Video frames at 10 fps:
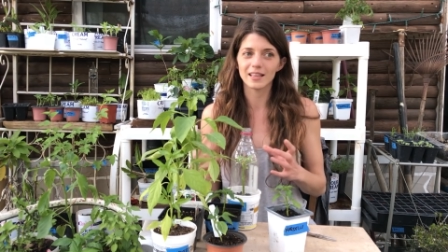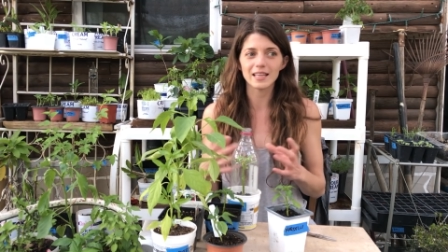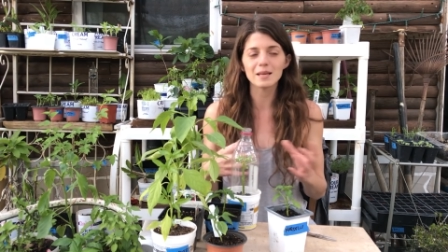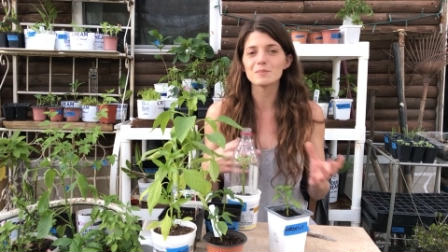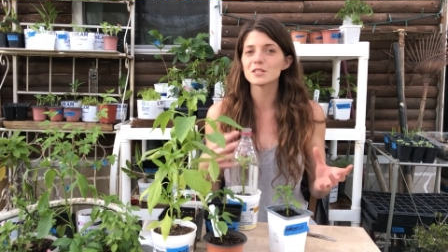
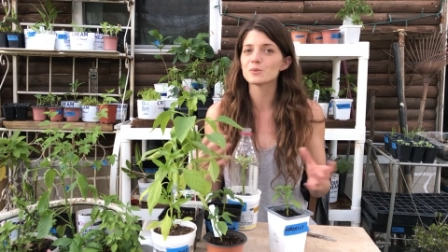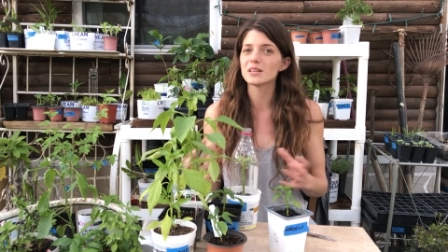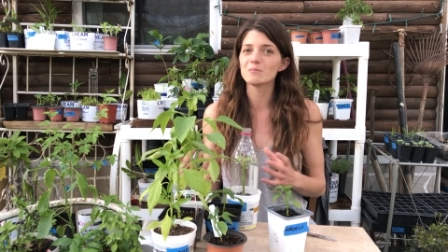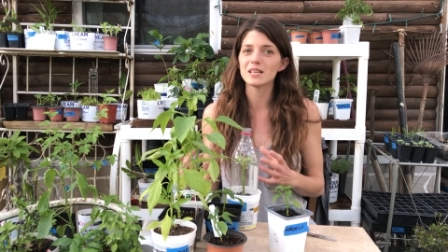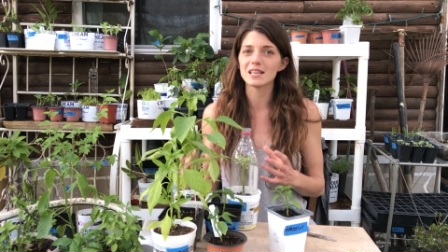like in
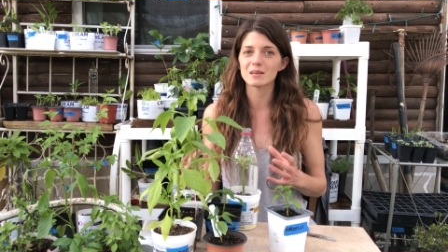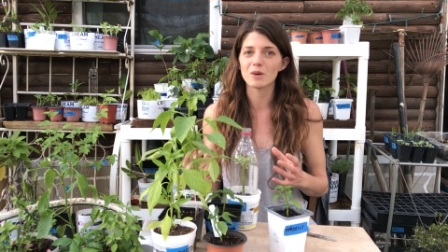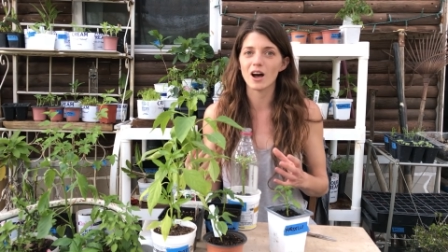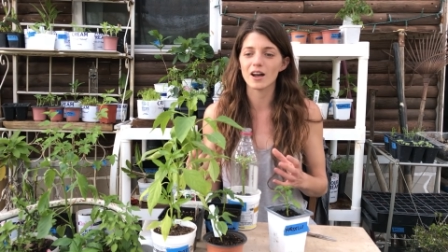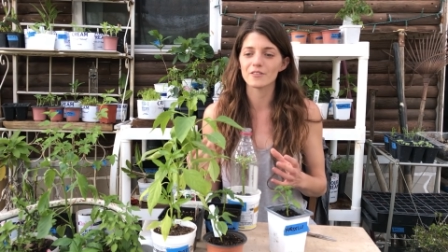between
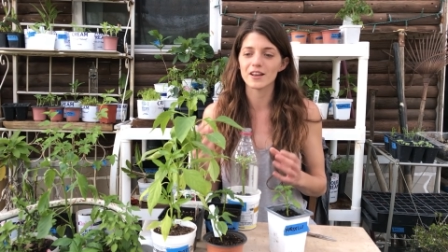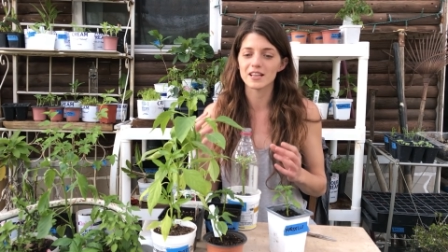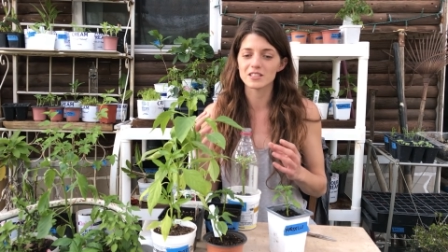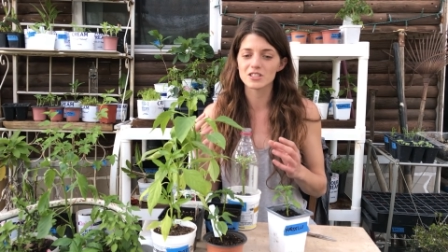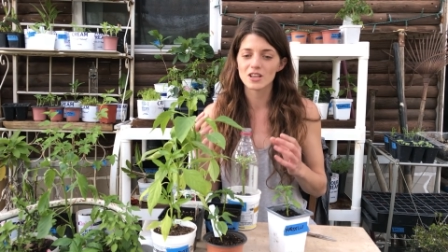medium hot
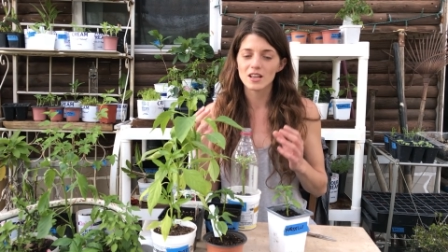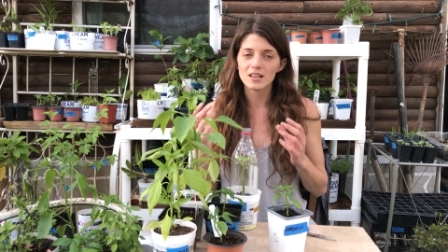range,